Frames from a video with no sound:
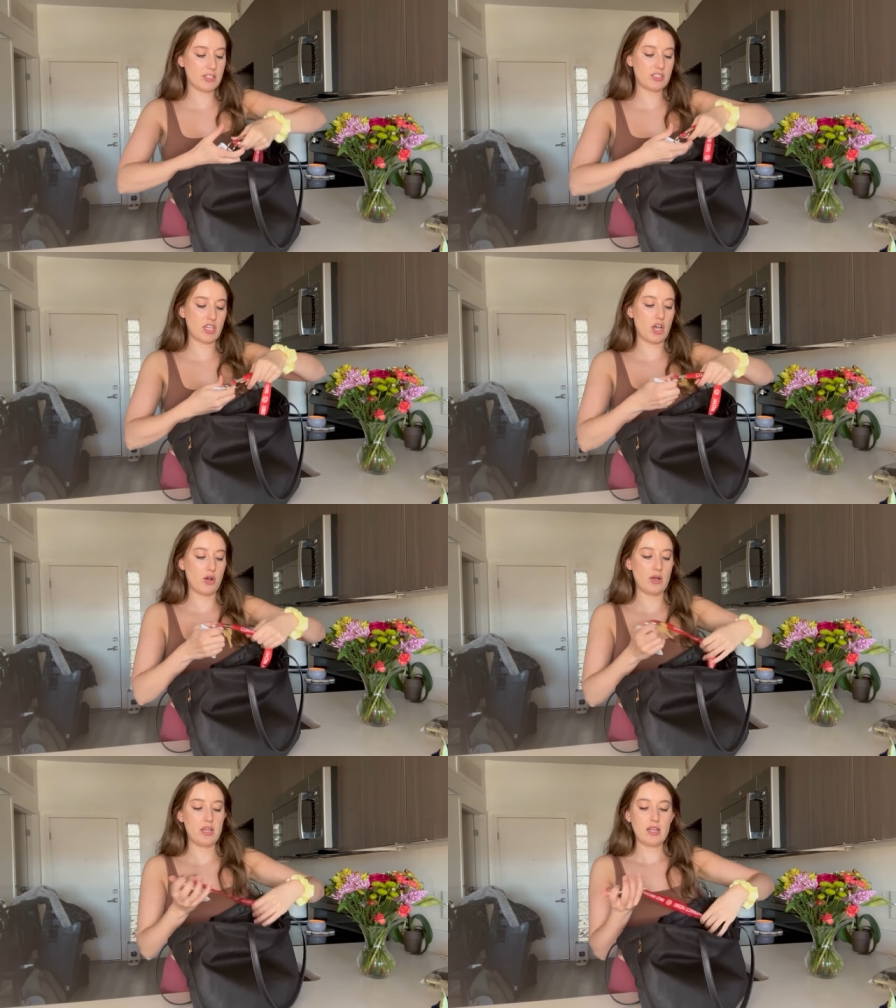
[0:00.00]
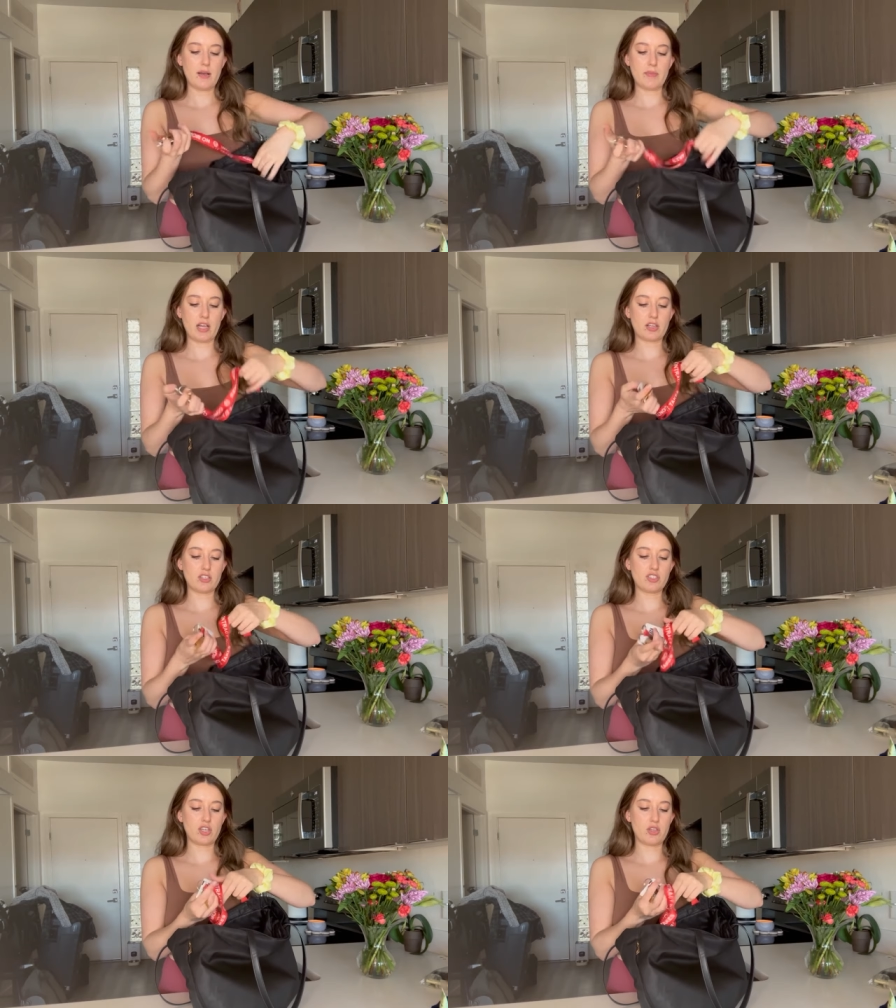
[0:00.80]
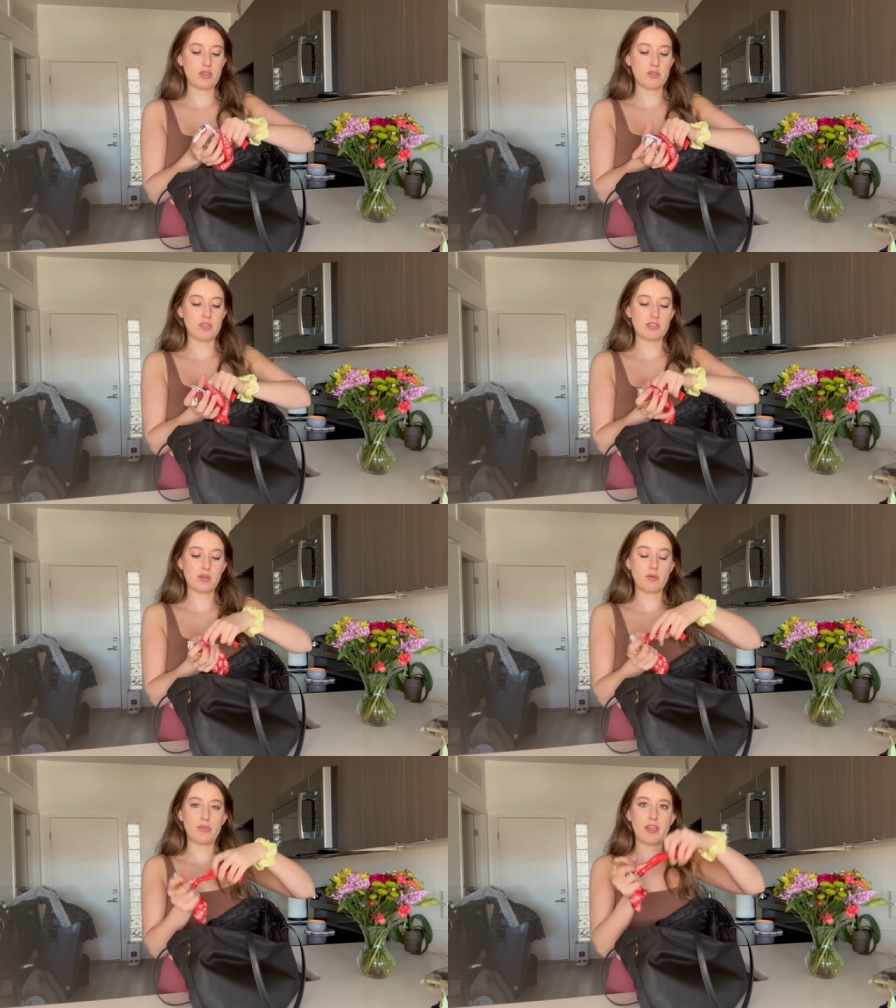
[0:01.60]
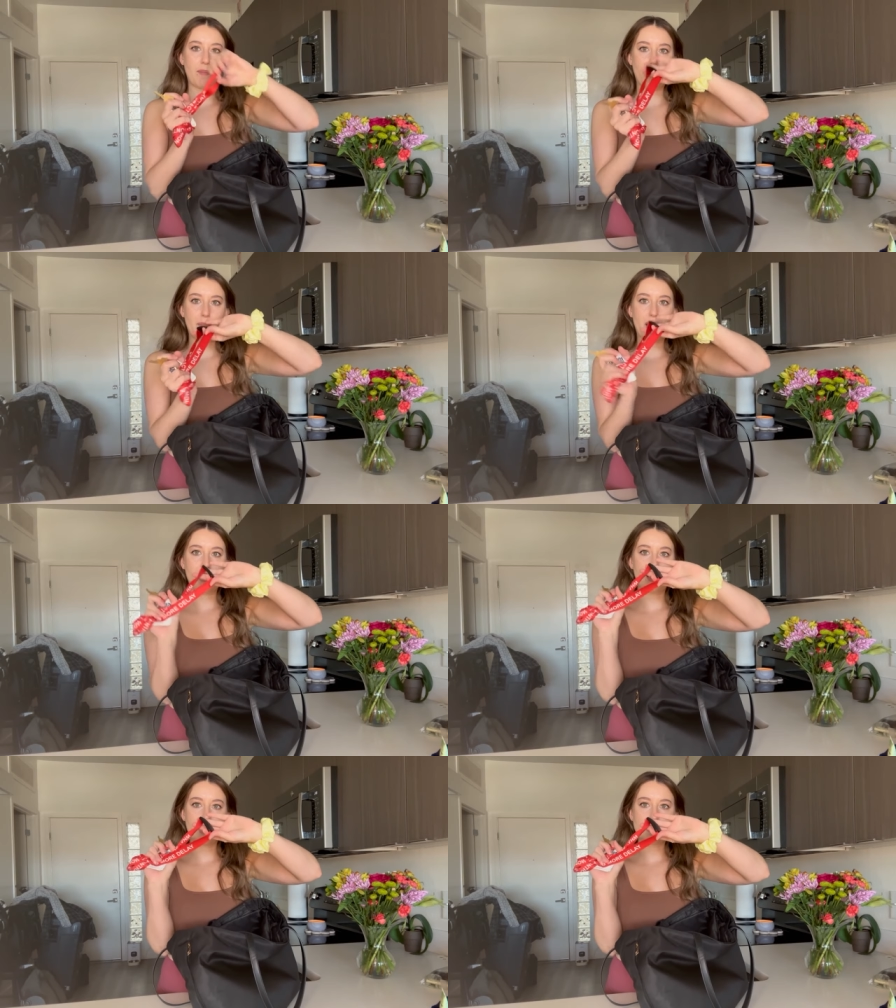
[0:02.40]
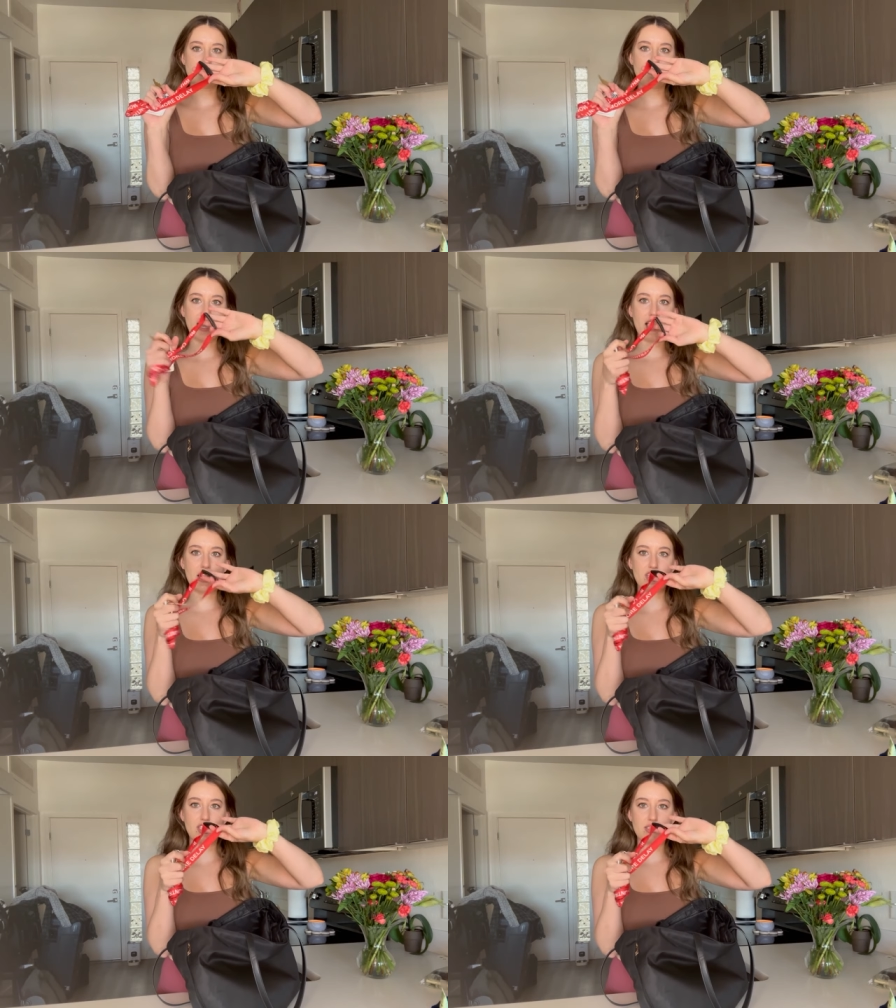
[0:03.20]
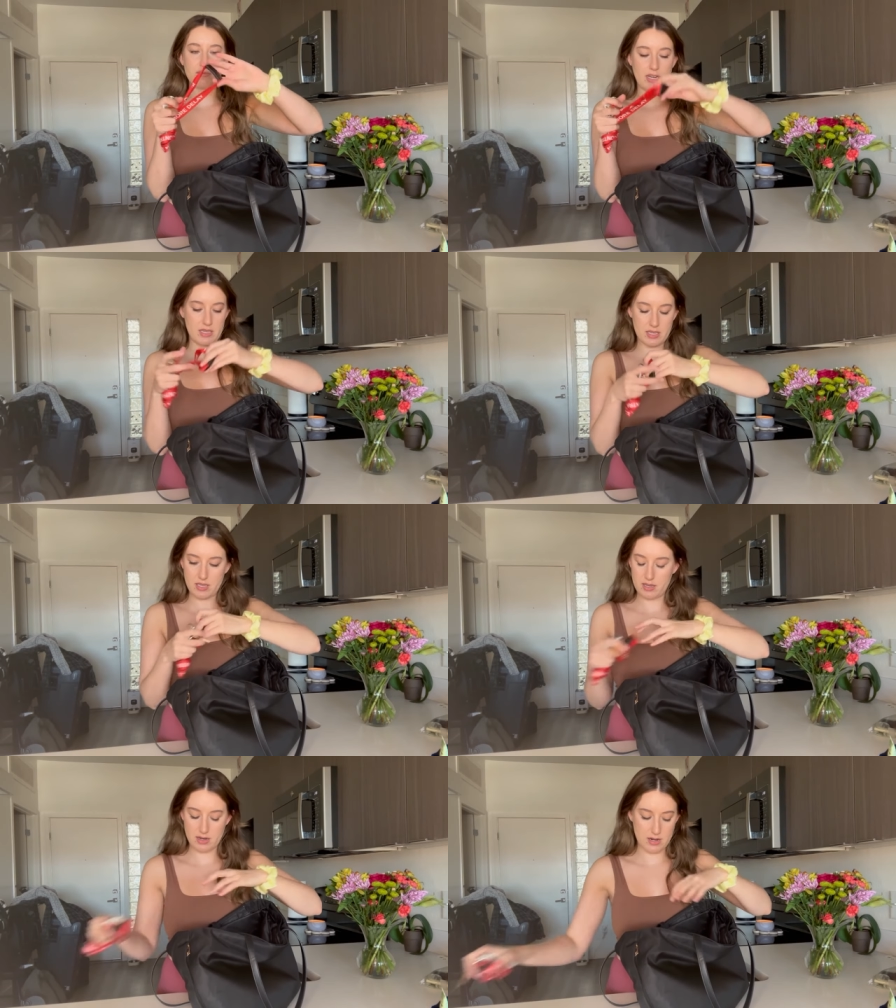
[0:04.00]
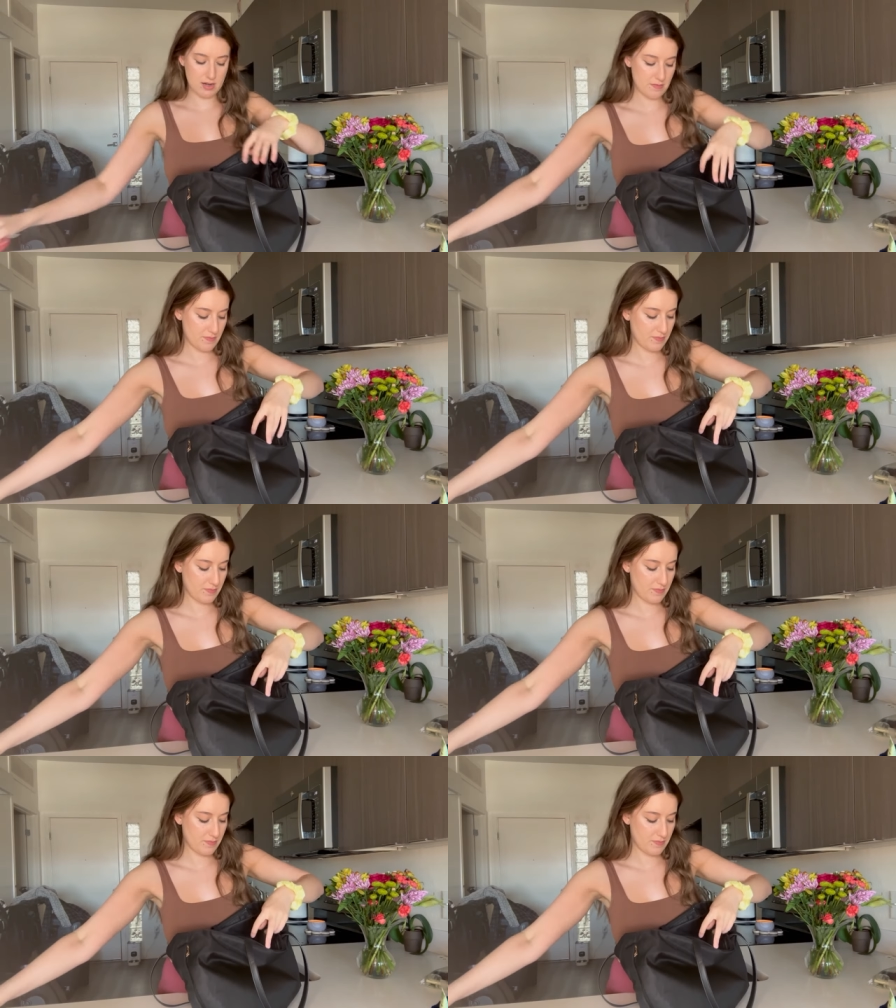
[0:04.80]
So I'm not gonna show you this whole thing, but my ID badge is right here.